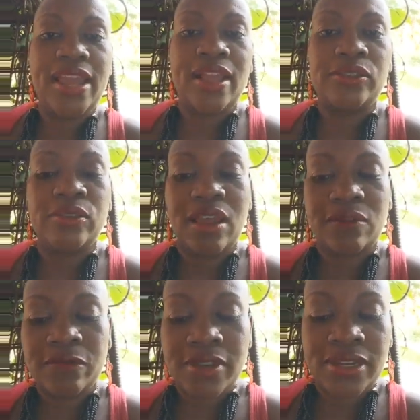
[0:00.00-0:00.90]
And so that
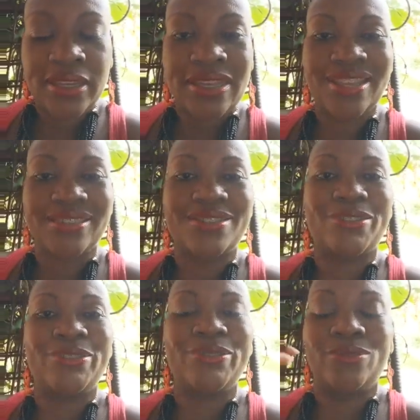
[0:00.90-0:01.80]
really
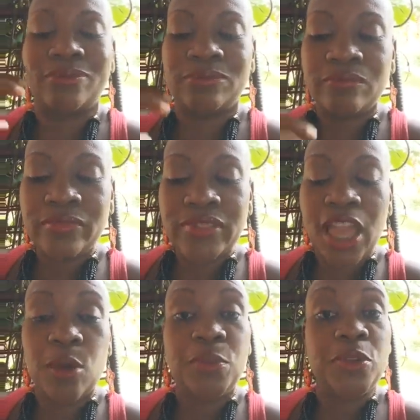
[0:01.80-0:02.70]
gets to
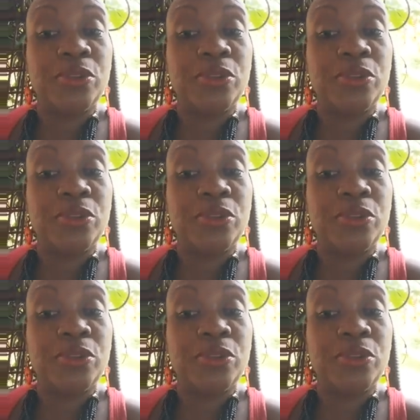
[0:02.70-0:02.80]
help you